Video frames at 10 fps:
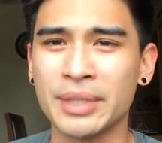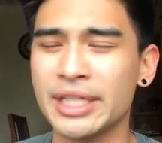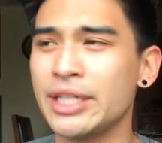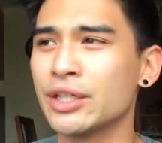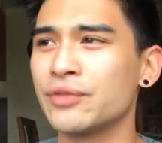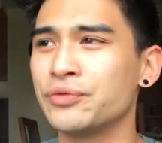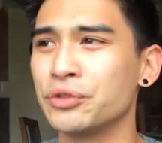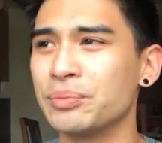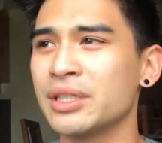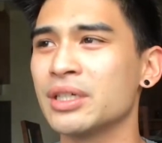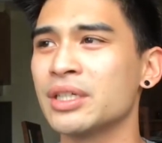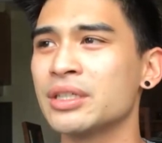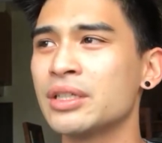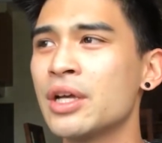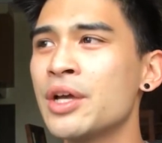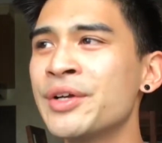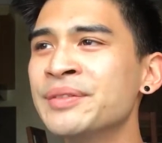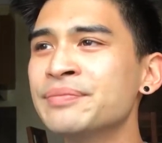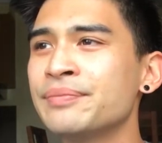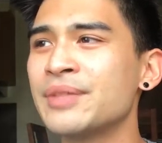so much money here on food because
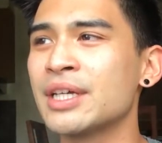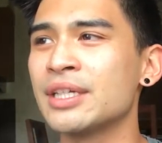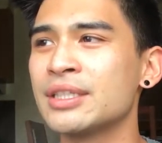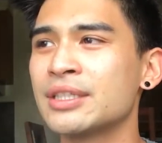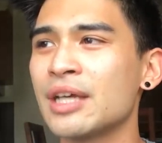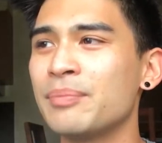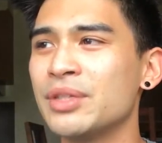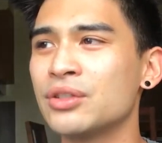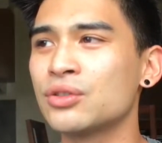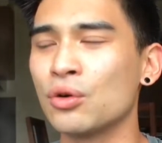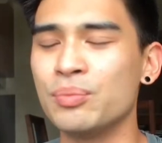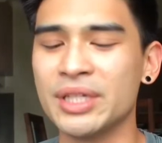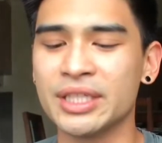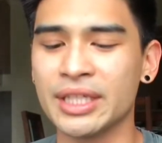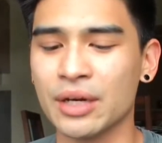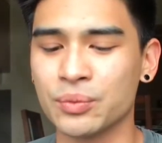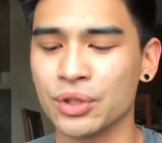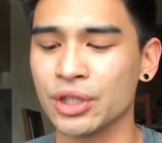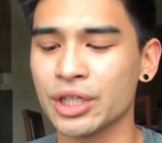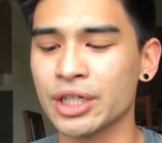I've been so busy
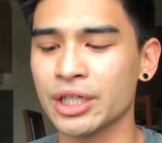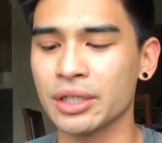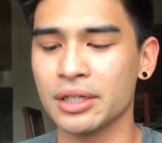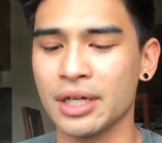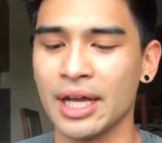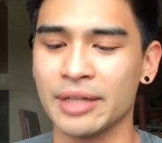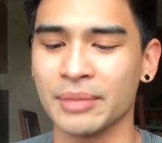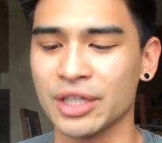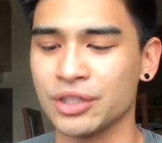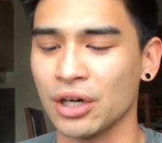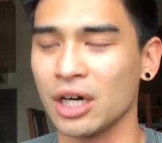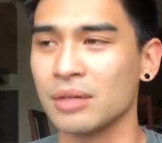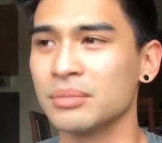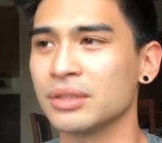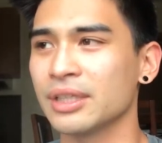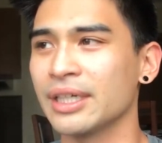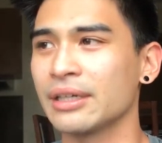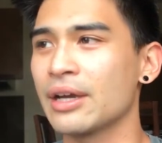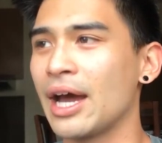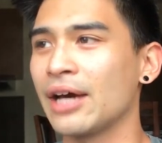at work and my job.
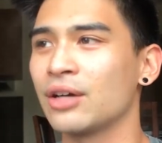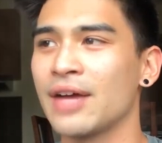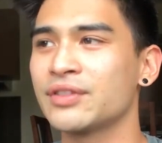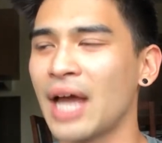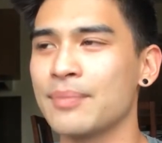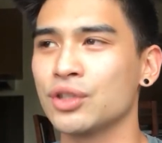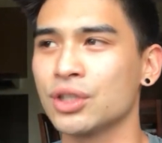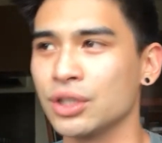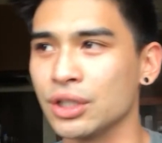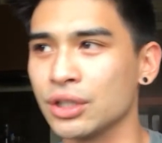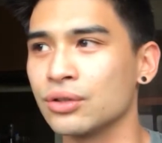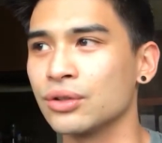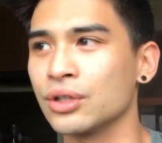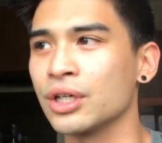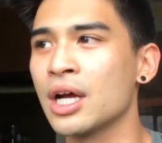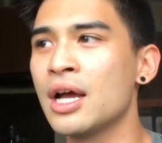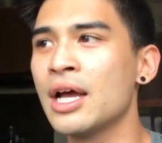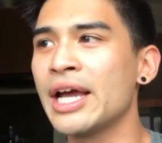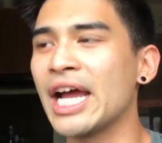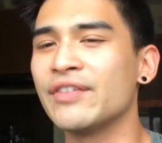Like, I don't have time to cook, or
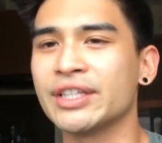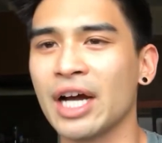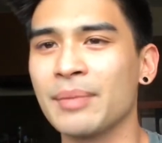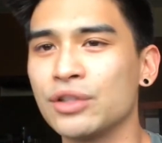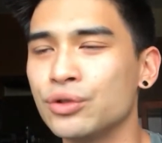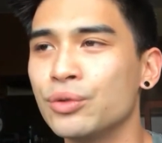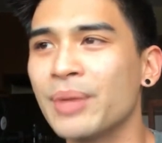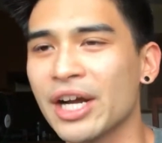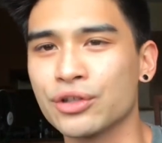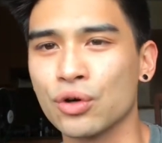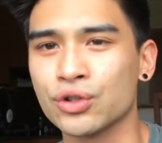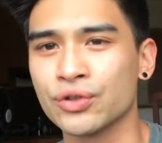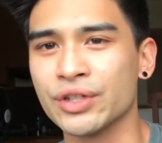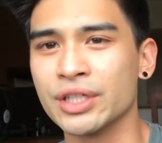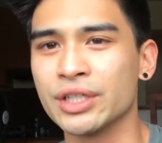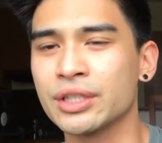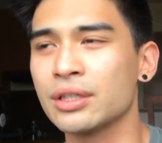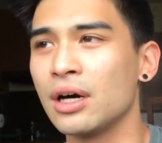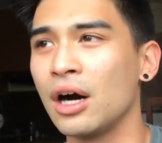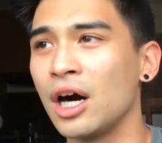every time I do buy
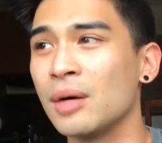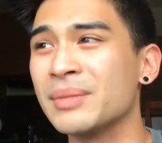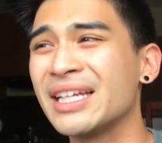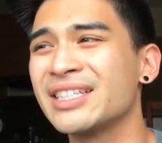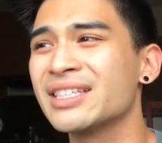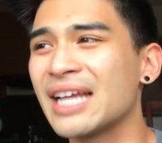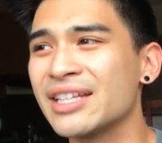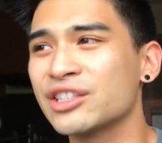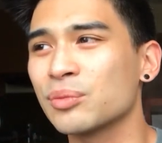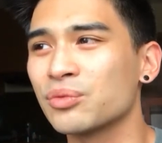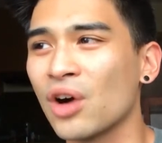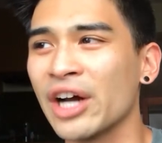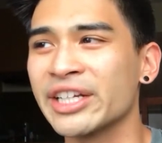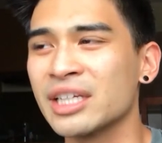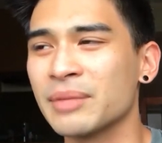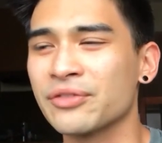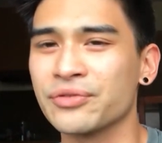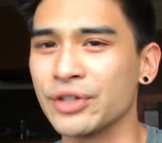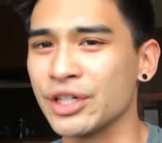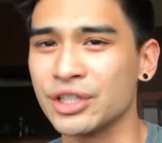groceries, it just ends up rotting in
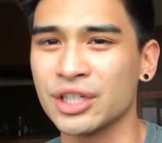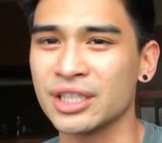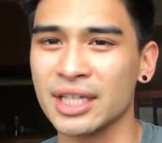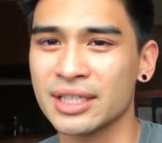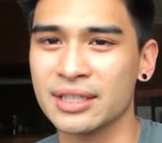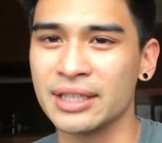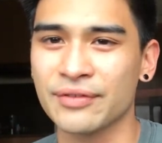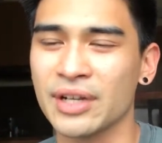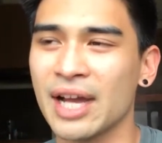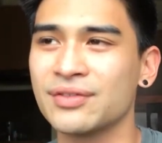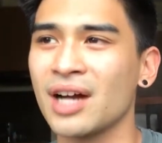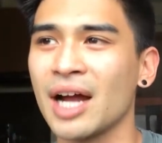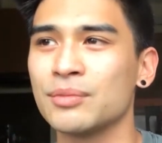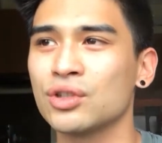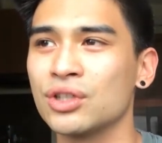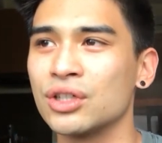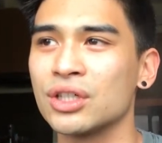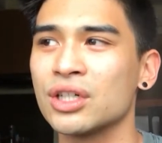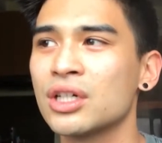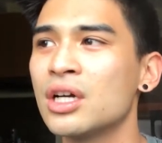my fridge because I just never have time to
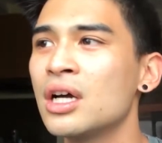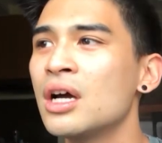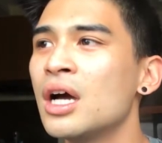cook.